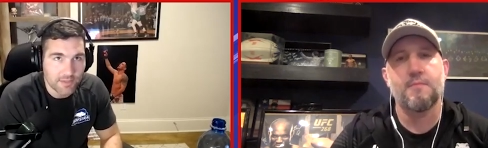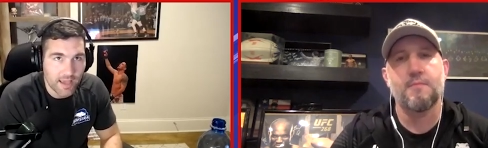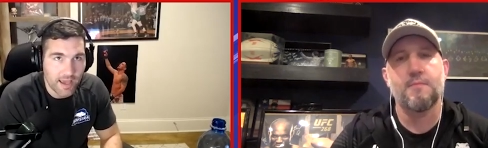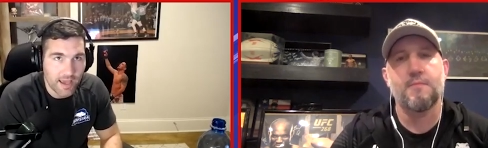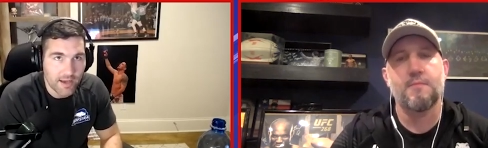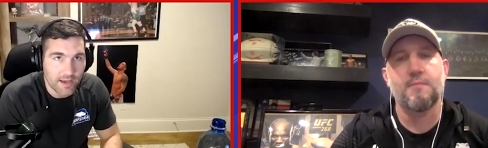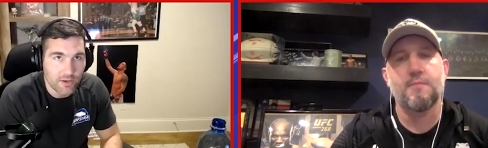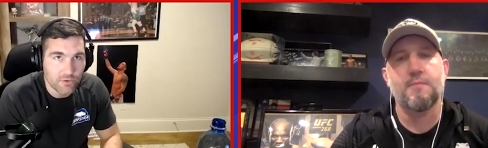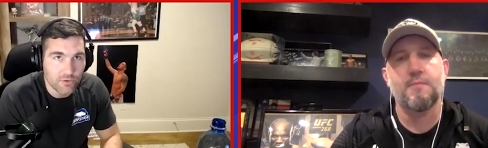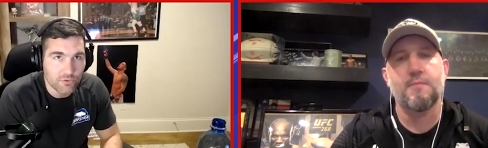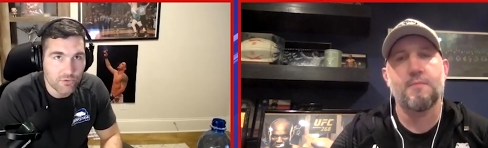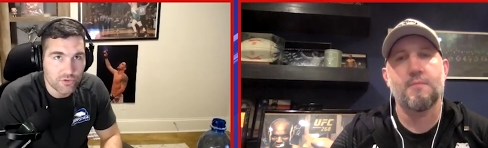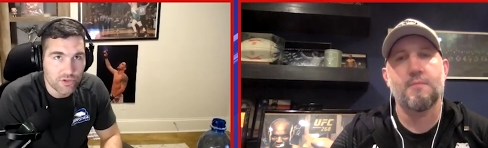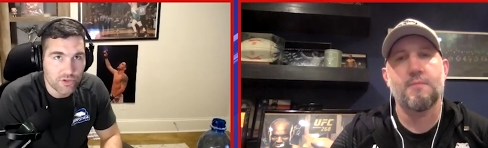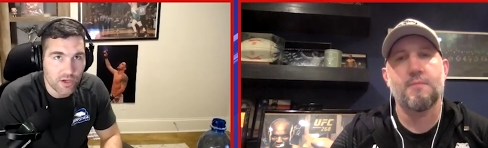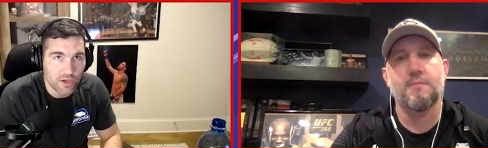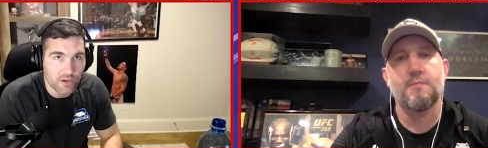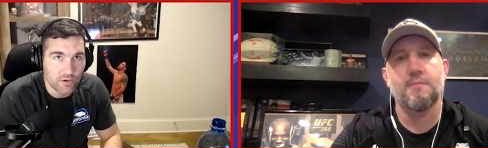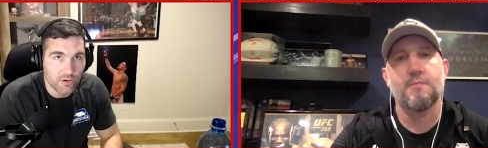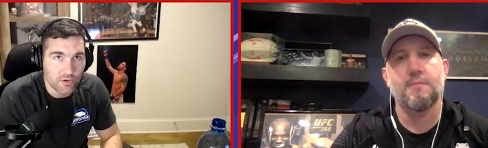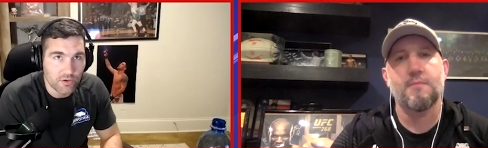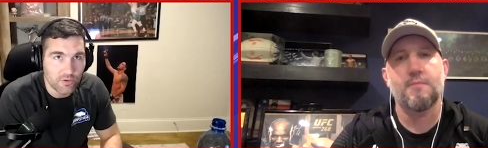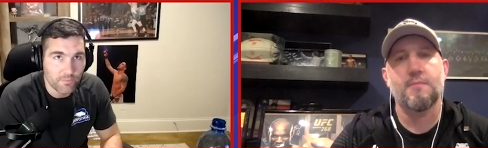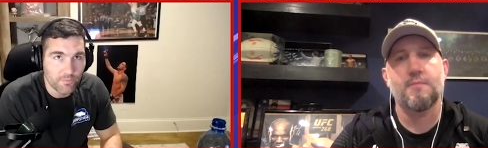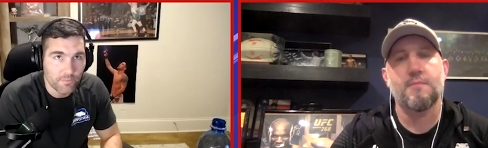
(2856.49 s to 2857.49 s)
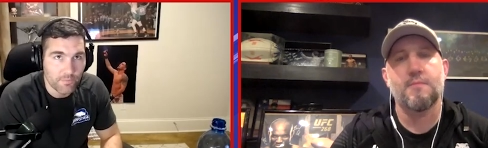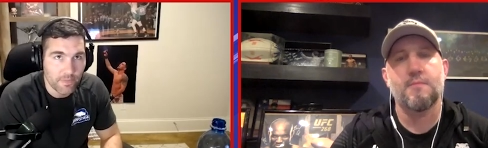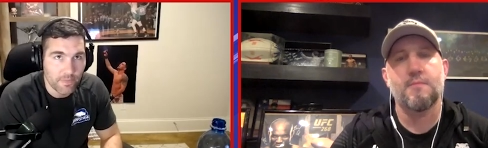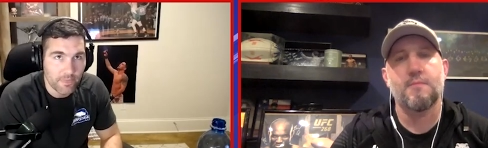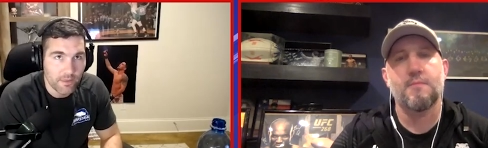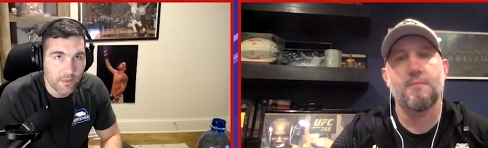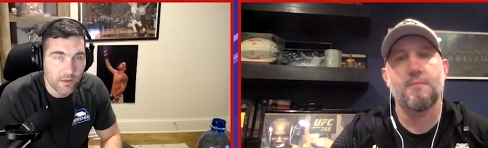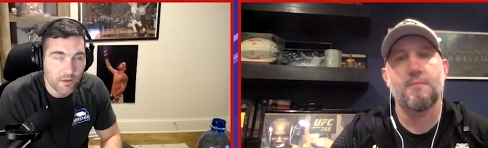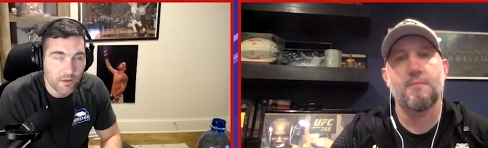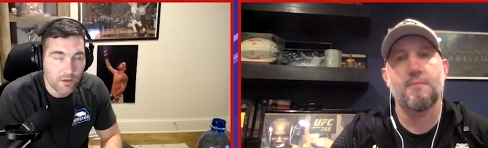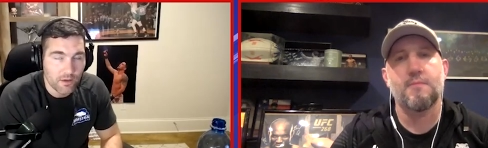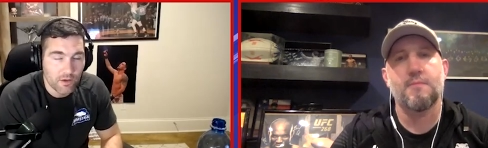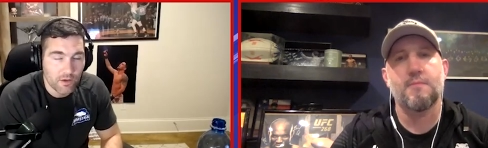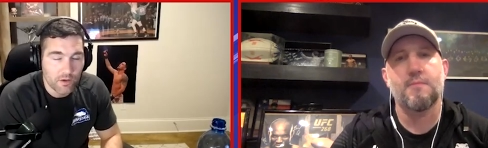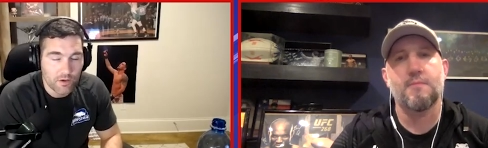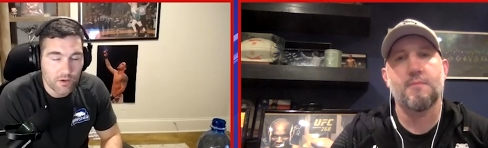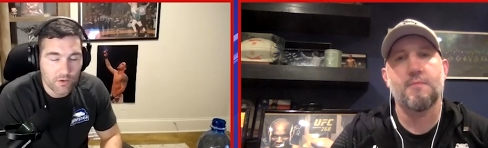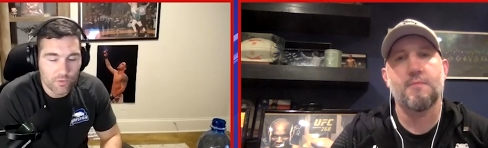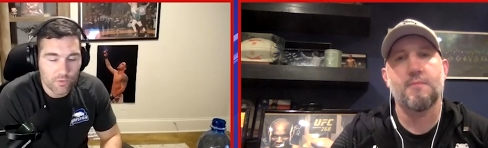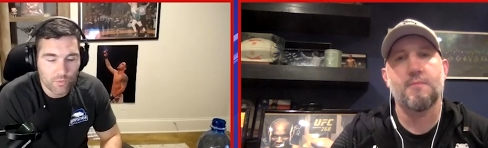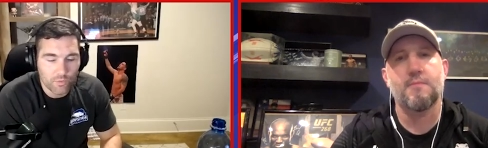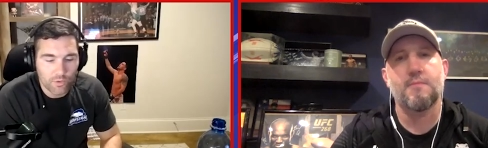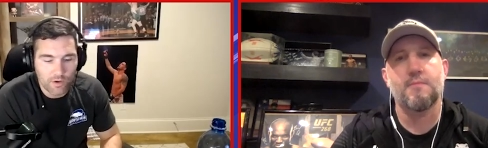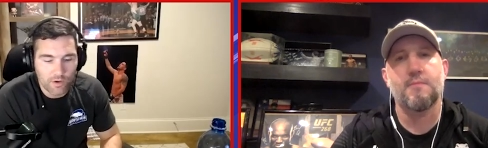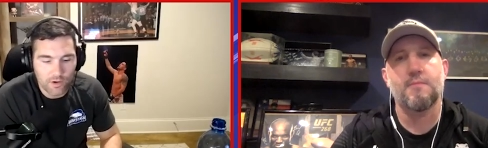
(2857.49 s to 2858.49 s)
Speaker 1: How do you juggle
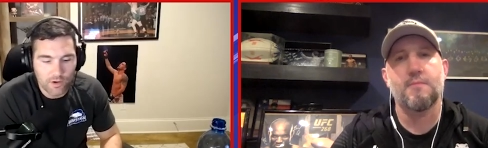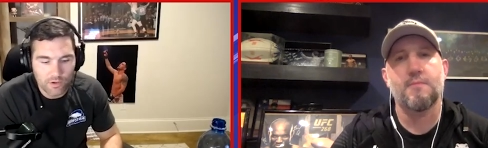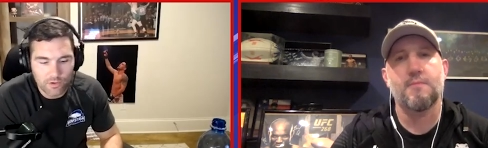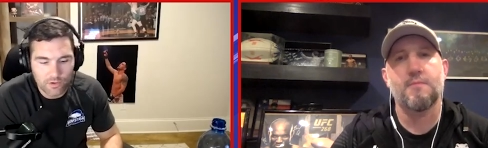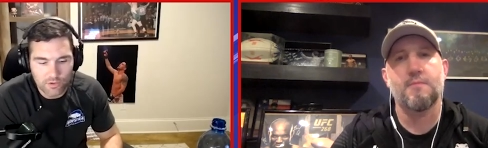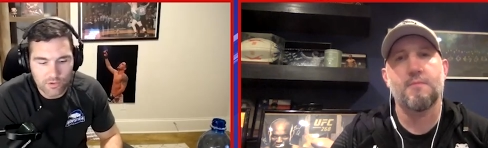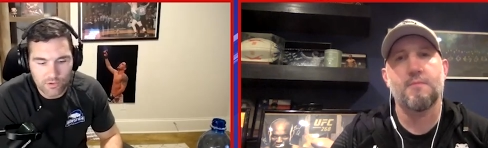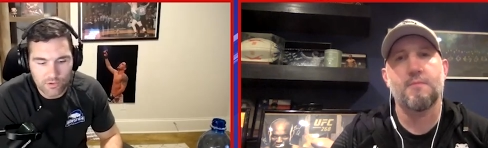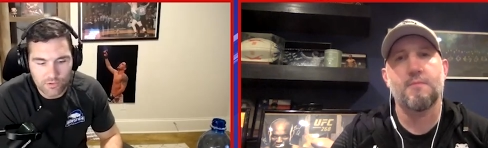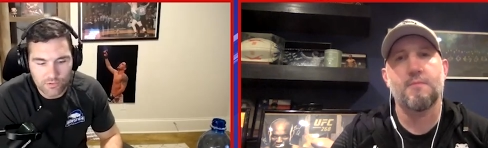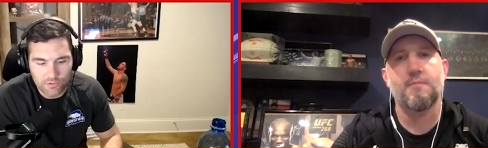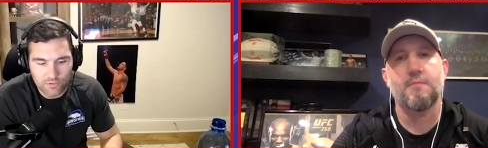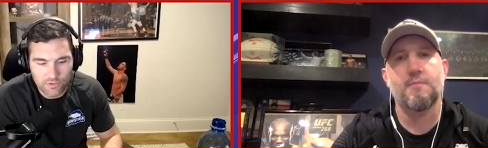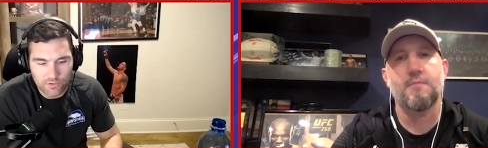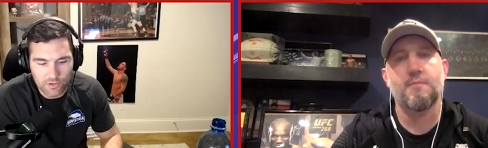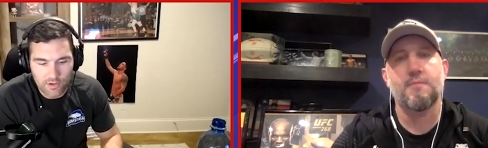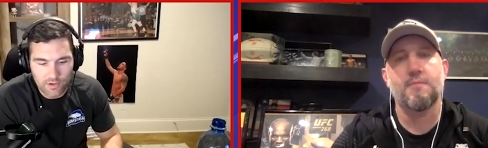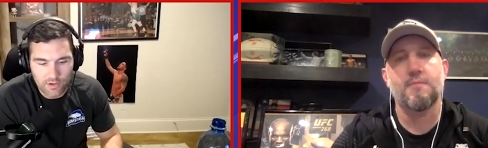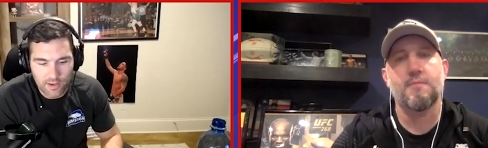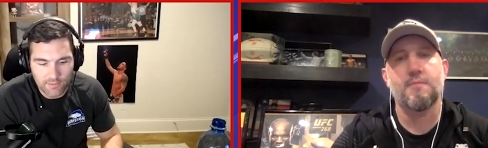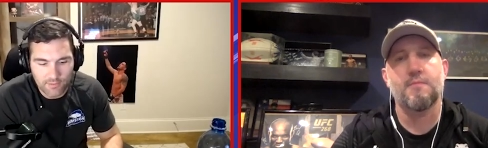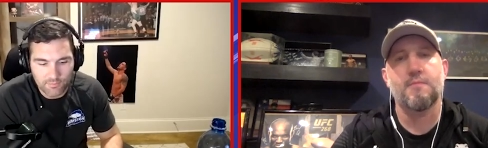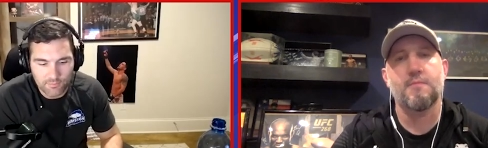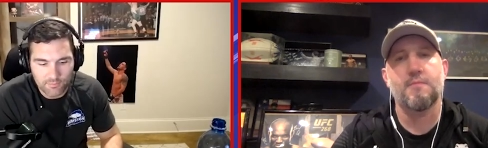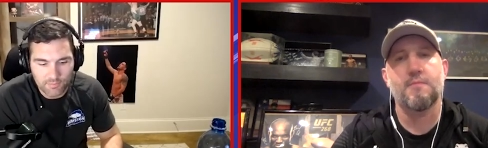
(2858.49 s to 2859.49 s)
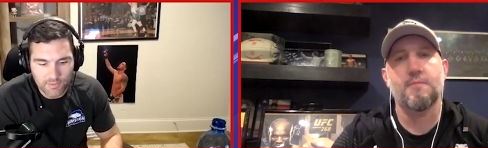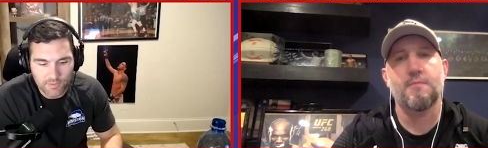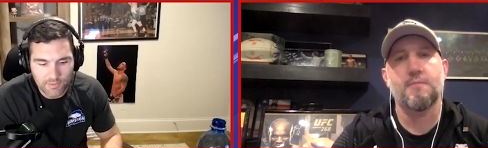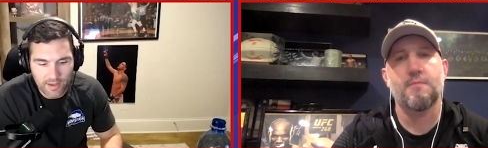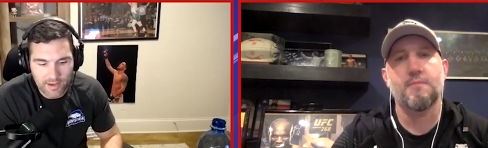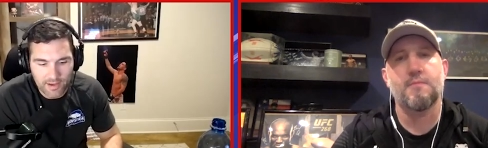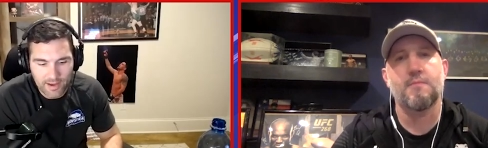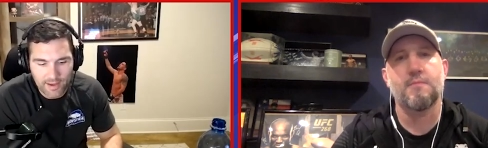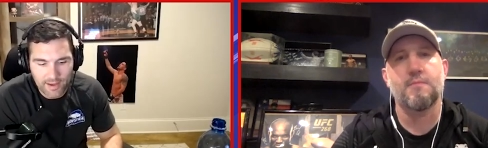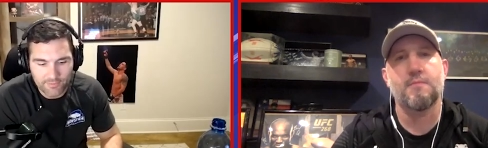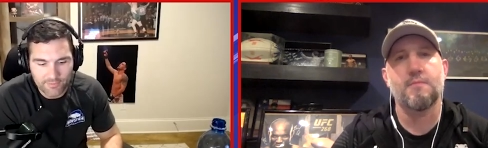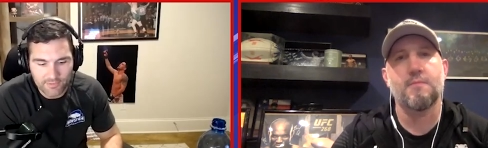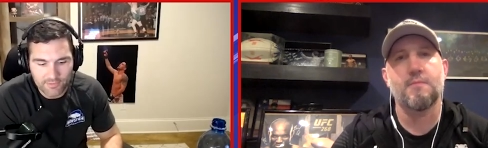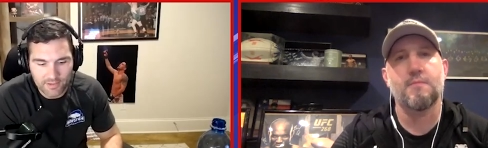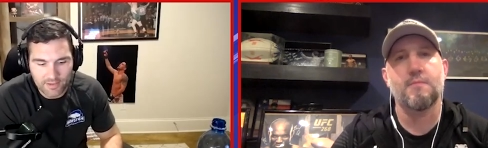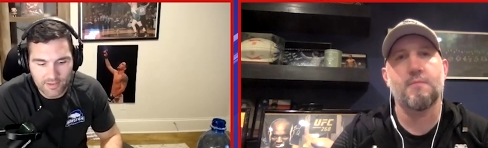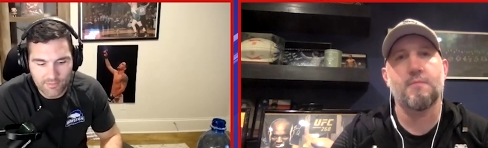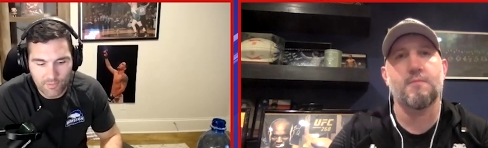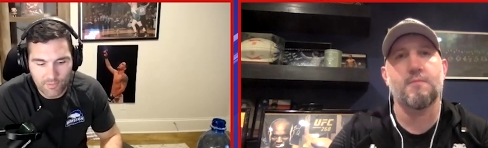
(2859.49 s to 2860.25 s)
where you you have kind of have to give